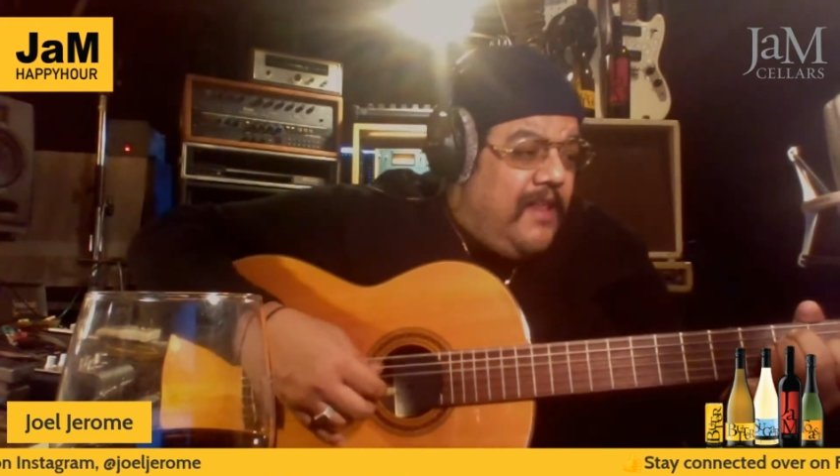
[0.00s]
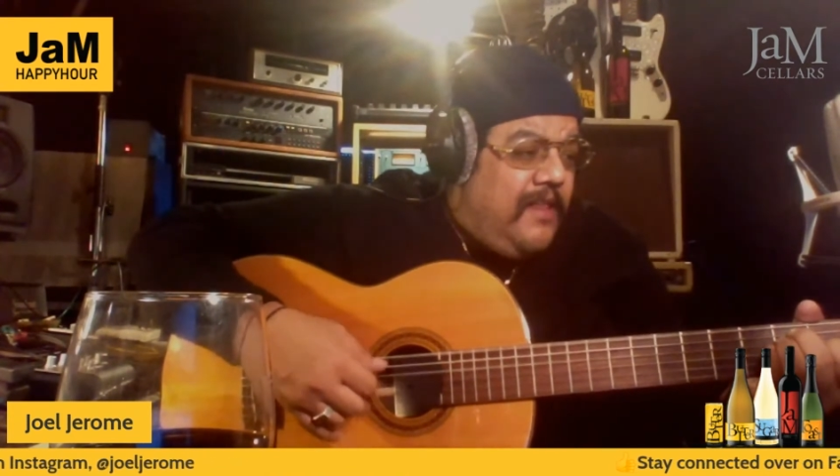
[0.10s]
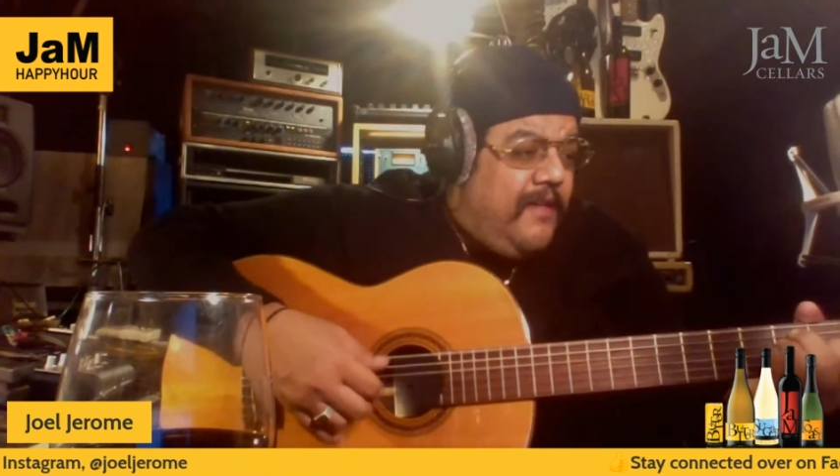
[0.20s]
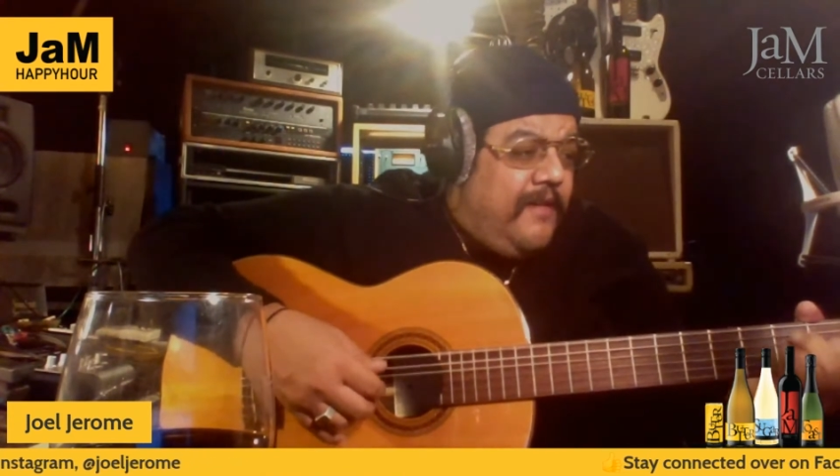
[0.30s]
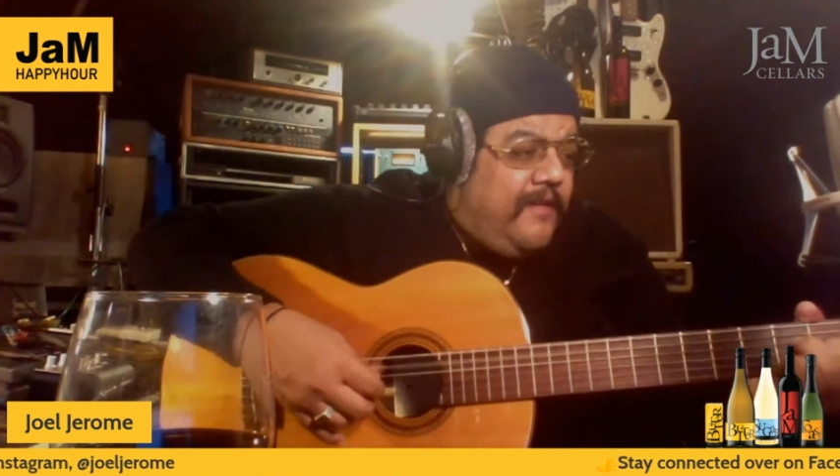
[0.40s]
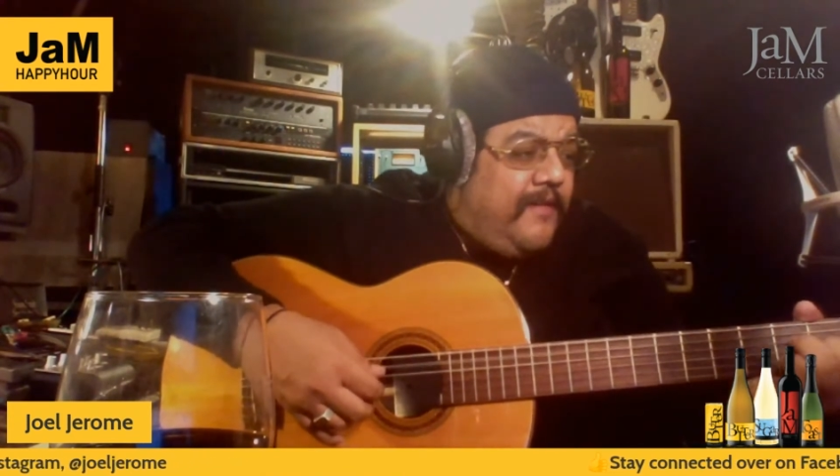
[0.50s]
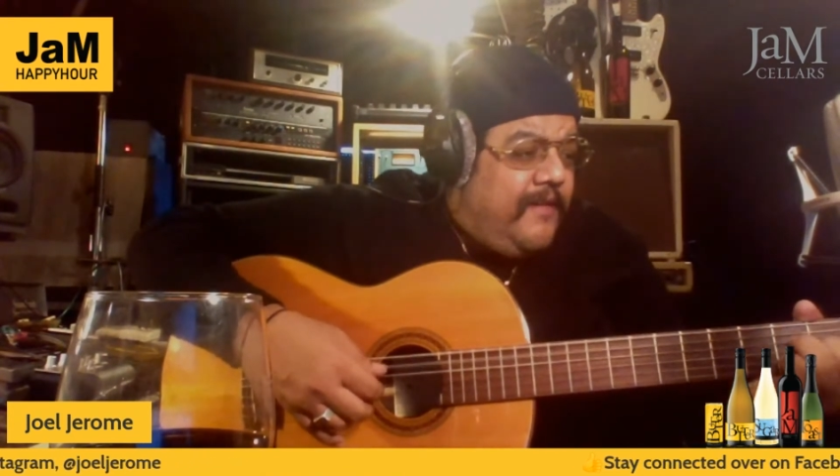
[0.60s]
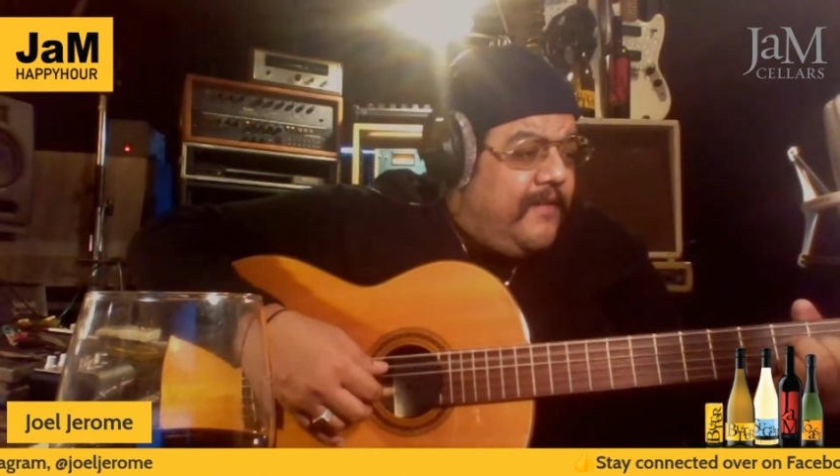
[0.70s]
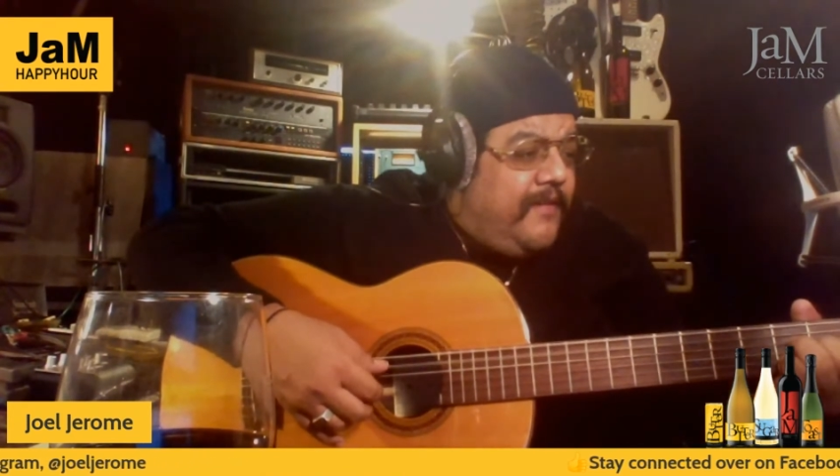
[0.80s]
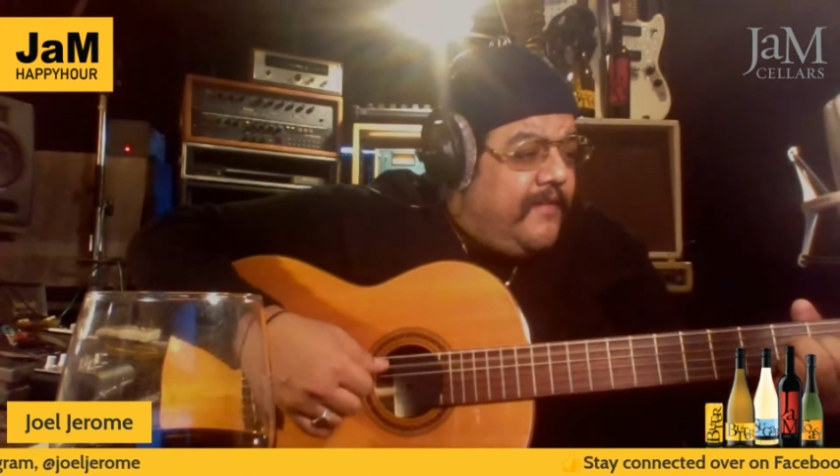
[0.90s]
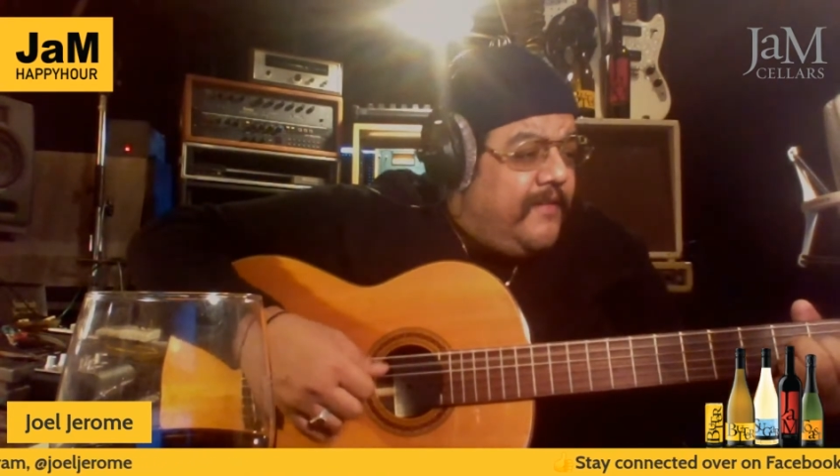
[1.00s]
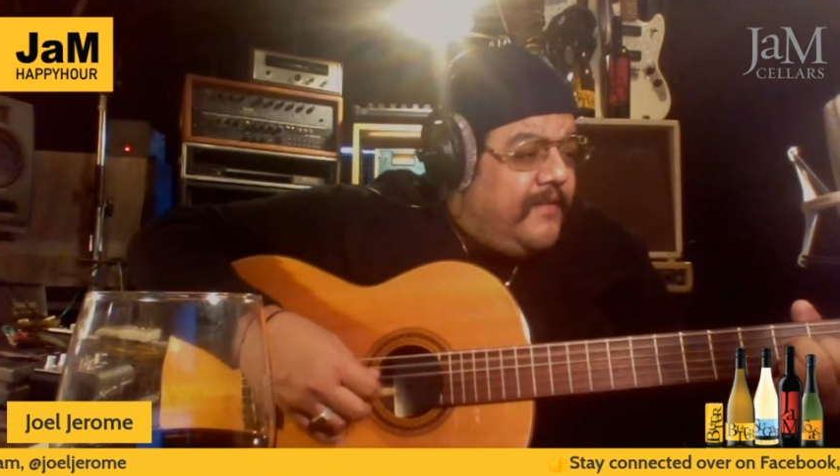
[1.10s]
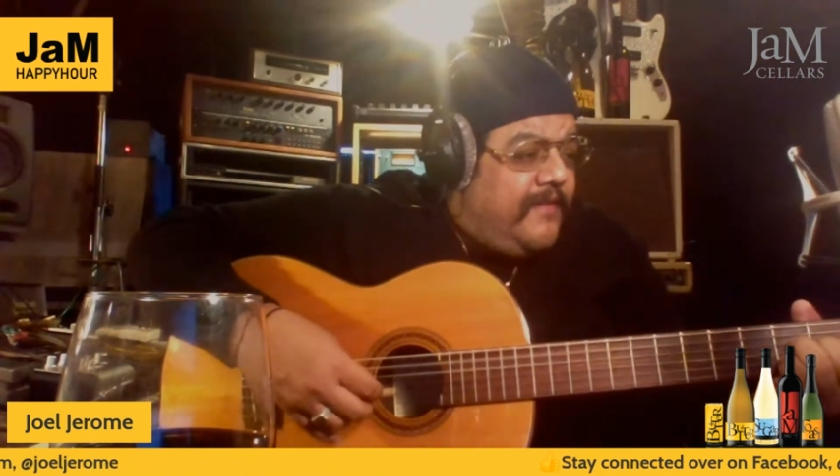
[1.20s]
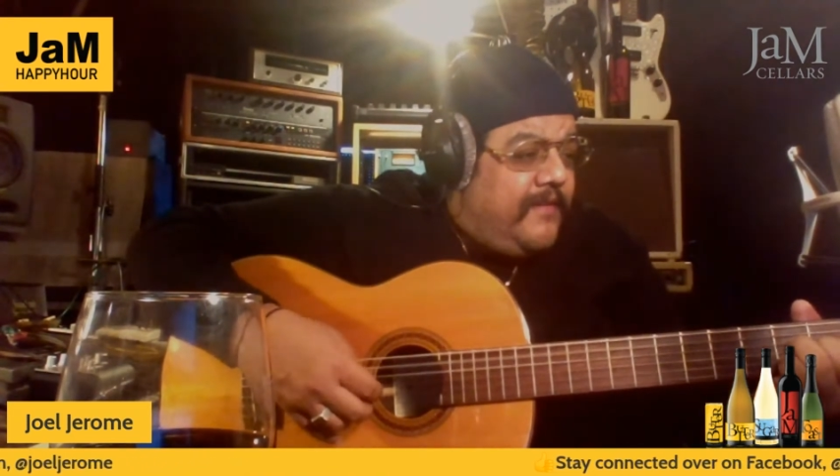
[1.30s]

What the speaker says: love